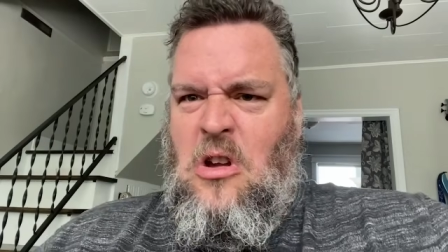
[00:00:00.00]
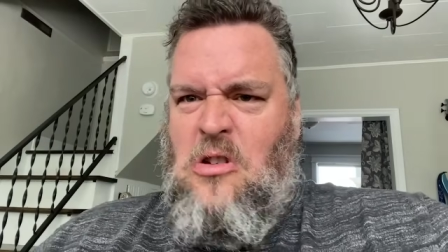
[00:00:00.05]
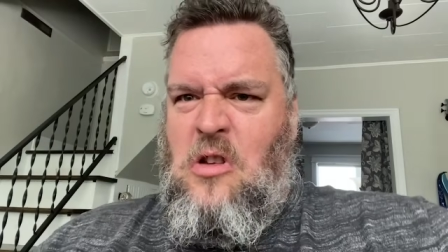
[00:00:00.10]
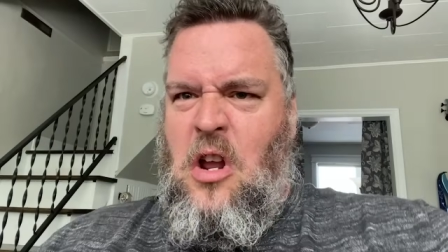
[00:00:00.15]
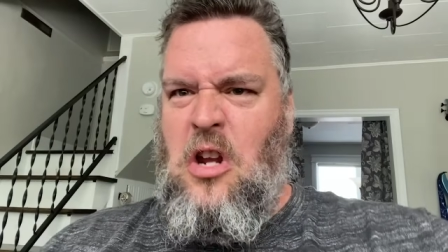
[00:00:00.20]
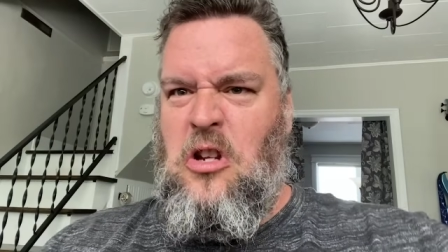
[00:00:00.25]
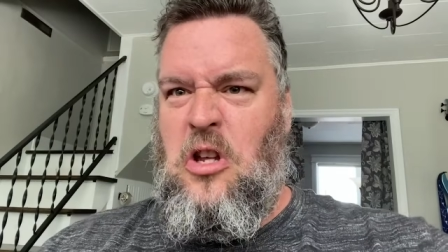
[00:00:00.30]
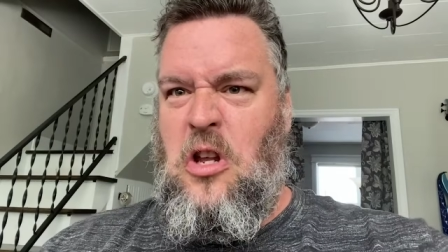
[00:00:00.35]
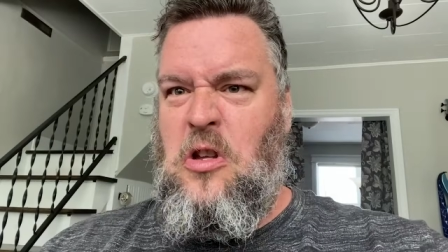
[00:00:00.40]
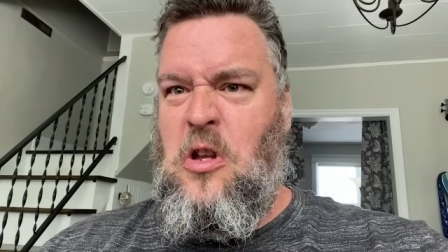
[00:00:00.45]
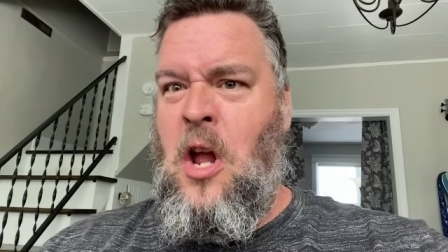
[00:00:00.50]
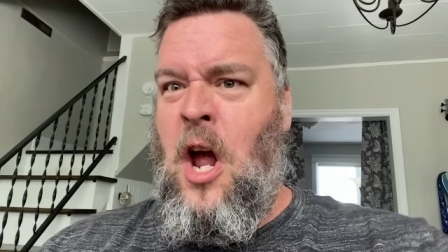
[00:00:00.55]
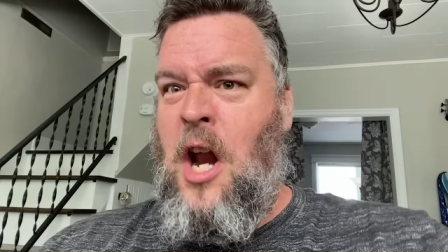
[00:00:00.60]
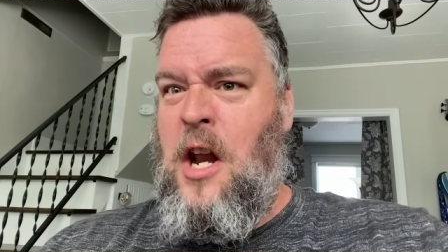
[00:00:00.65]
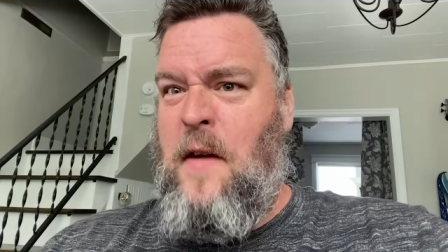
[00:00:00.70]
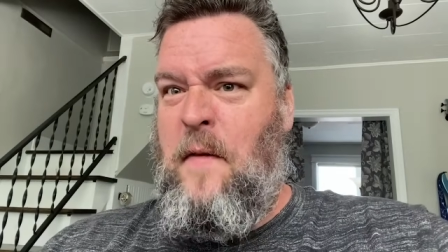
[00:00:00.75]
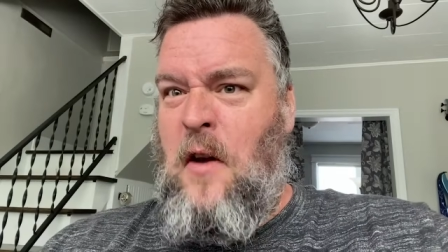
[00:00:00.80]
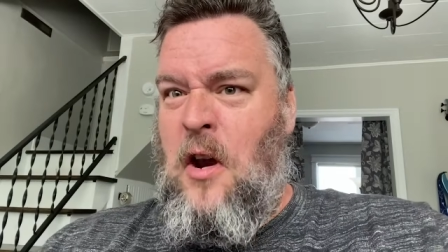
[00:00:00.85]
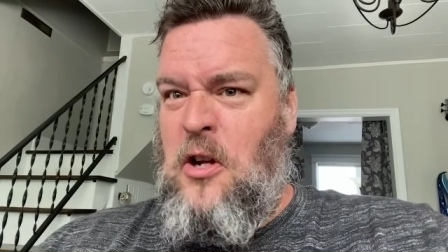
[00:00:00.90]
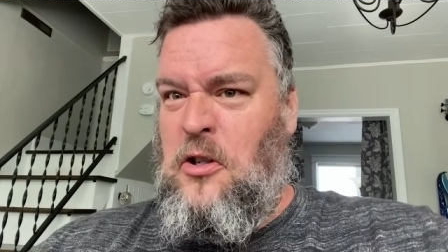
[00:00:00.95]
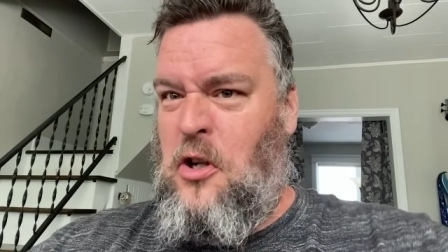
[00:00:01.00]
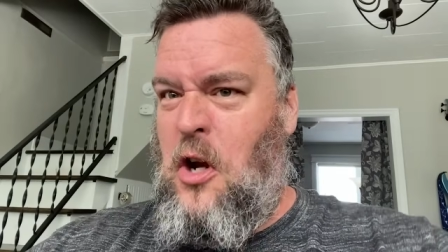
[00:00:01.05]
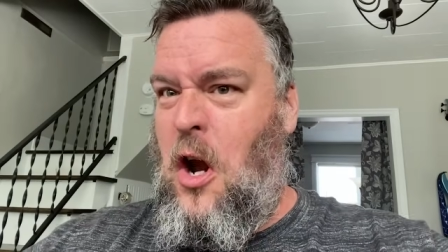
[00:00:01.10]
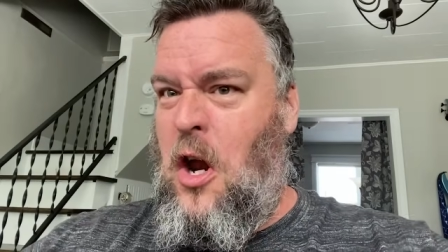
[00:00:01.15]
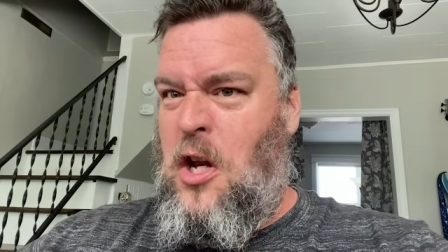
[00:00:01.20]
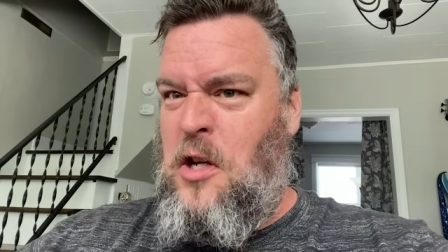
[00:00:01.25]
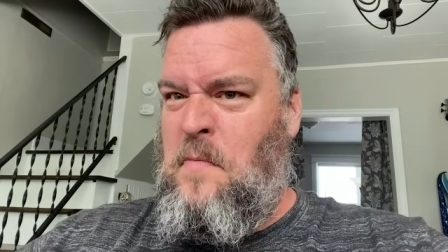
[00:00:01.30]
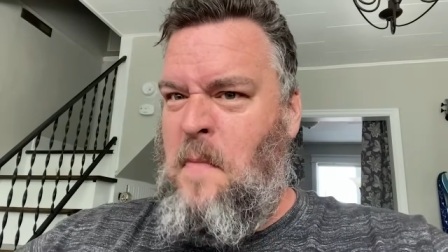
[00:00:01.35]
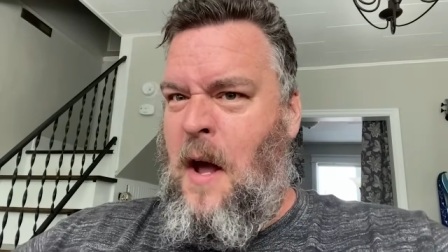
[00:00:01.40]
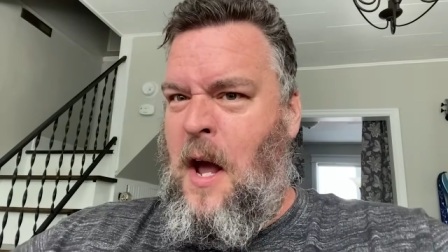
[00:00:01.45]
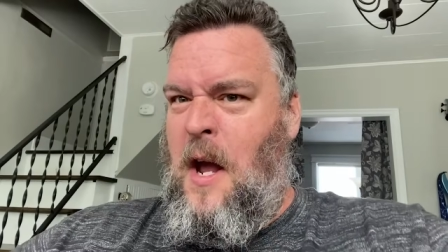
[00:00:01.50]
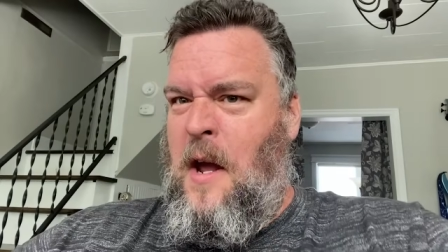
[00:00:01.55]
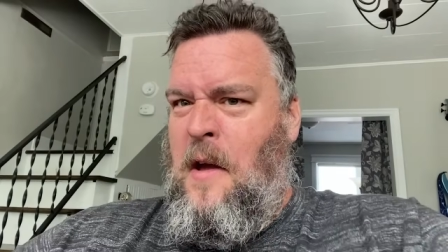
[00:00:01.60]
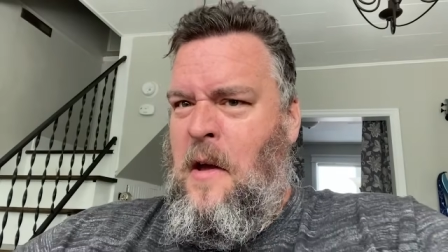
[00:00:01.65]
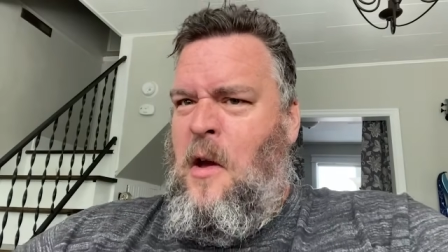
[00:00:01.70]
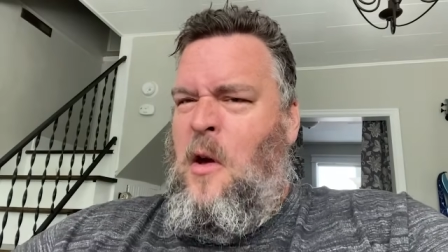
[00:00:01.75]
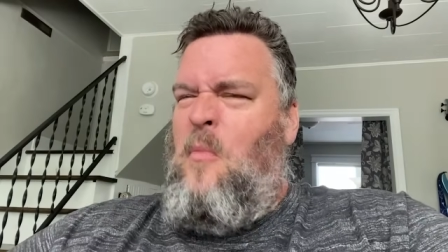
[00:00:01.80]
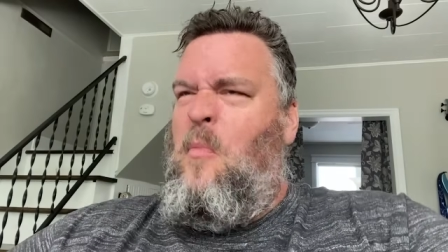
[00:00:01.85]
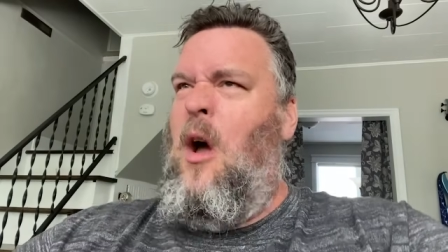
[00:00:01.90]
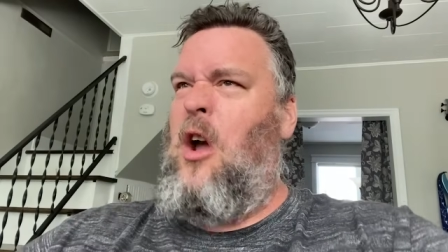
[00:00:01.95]
Guess it's not even as good as my,
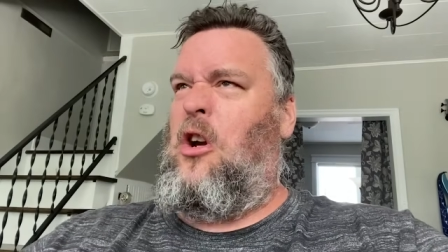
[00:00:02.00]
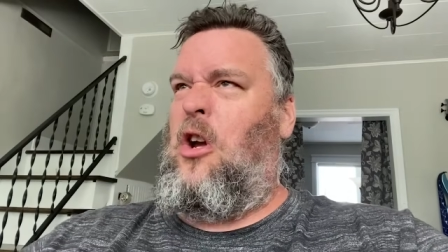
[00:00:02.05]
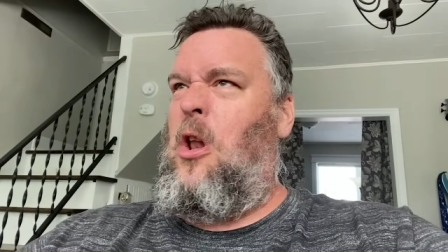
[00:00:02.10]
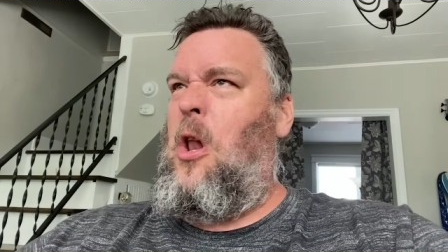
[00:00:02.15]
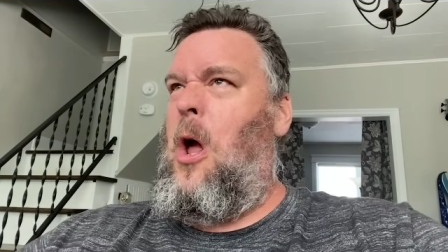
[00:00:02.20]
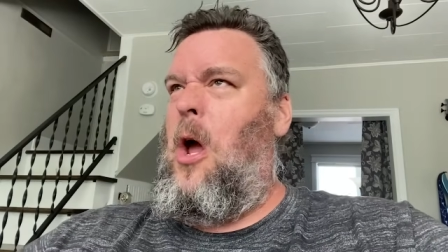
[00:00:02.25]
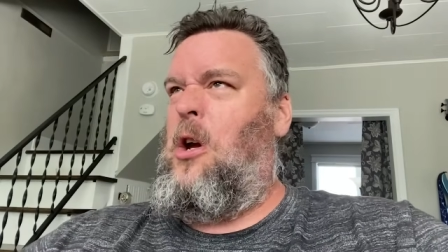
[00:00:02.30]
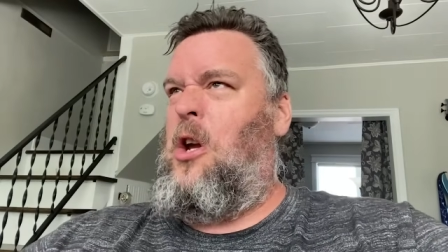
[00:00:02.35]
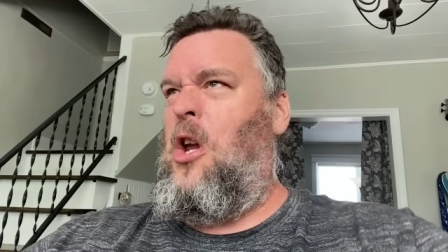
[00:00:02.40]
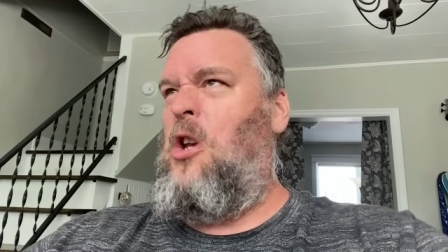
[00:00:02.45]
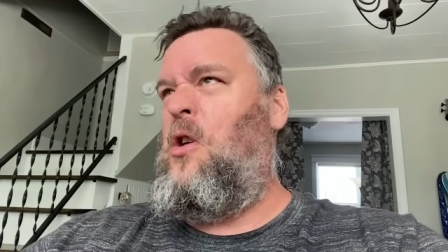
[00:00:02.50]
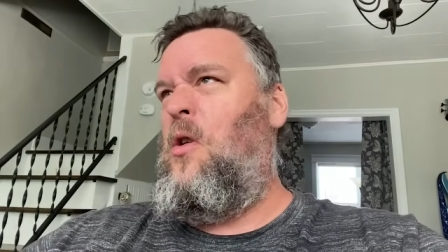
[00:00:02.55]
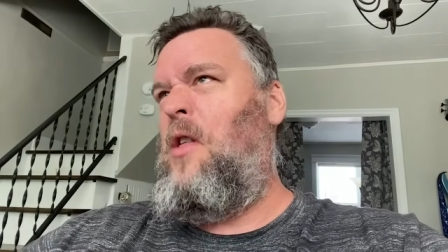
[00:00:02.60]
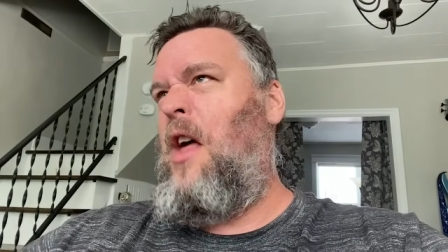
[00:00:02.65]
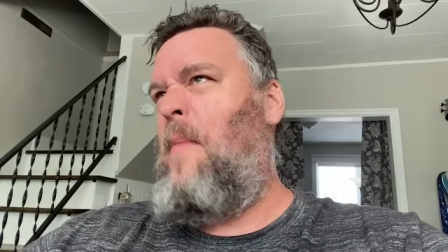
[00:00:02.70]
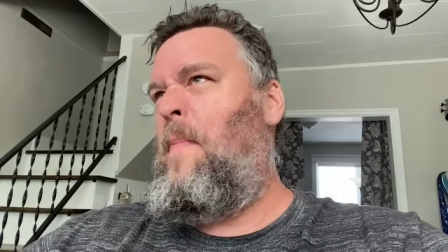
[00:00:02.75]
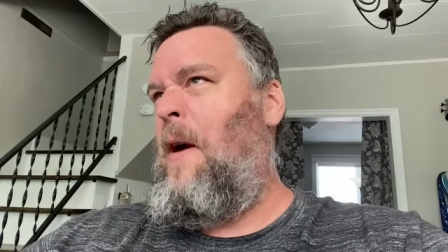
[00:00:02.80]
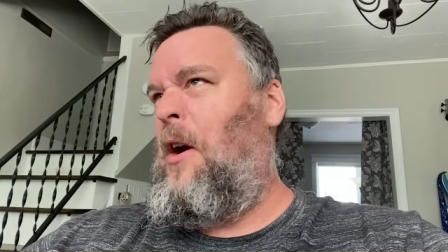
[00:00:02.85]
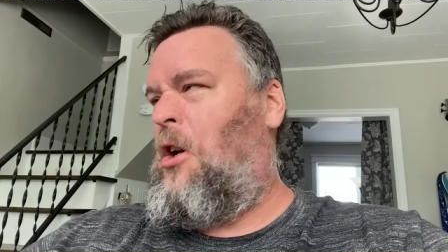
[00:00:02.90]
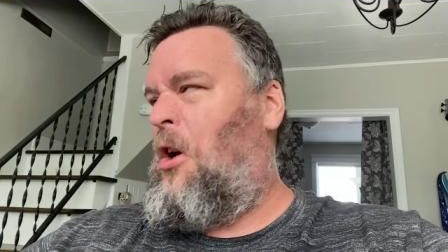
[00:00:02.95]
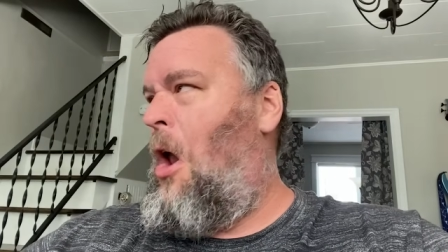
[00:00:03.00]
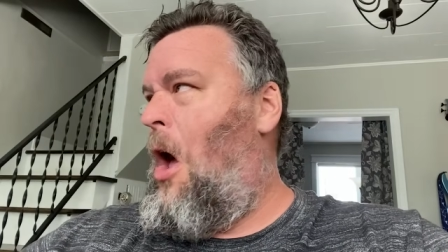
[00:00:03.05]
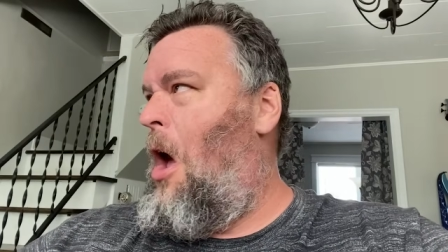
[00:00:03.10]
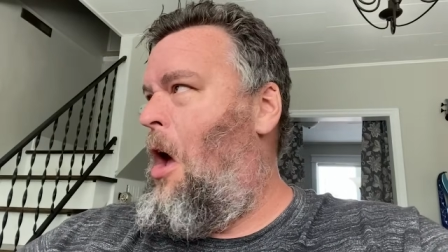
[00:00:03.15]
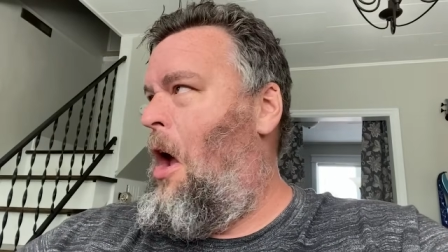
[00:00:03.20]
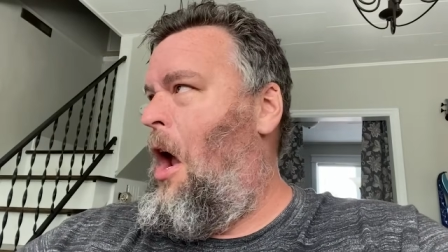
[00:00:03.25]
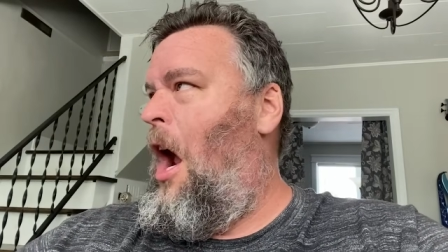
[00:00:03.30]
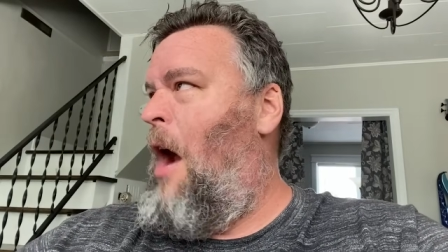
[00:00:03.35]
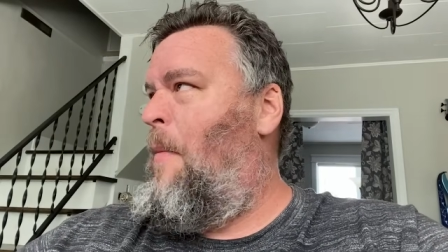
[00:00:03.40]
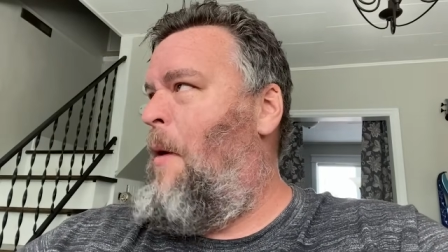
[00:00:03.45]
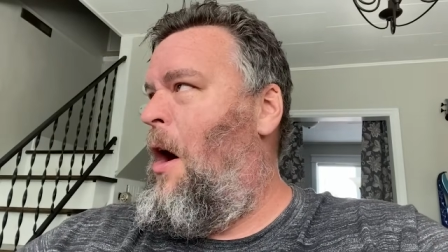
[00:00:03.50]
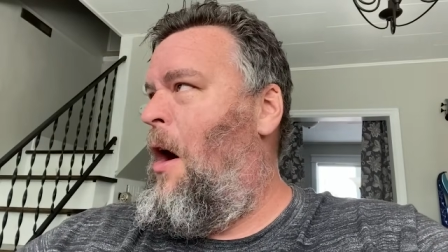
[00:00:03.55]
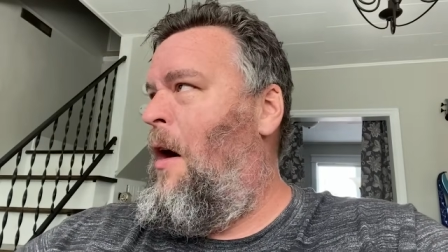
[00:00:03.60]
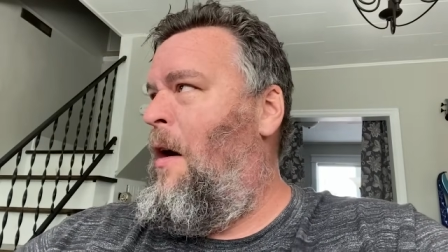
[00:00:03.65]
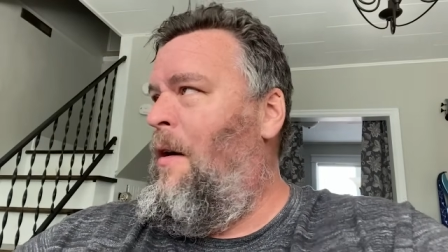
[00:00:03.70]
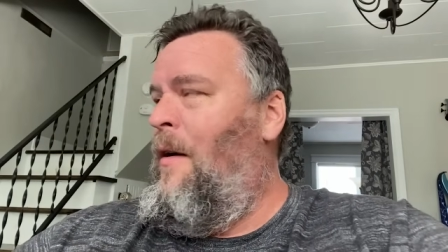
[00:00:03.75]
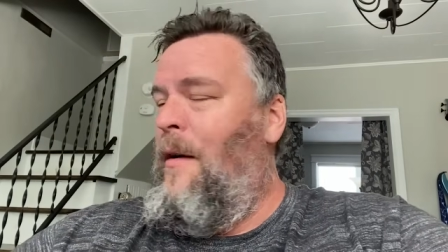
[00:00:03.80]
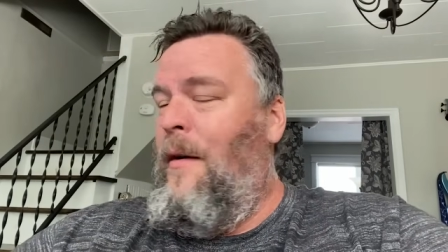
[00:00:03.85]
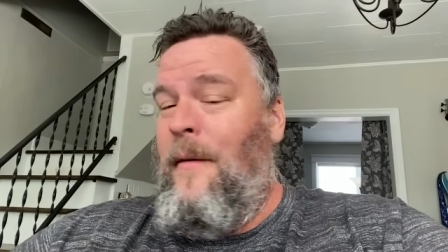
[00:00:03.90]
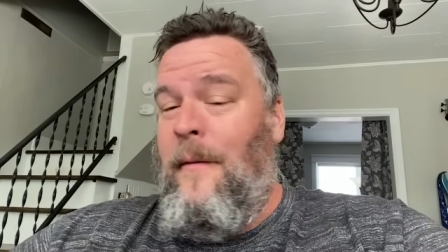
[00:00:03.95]
my claw. I can do that, my claw hammer.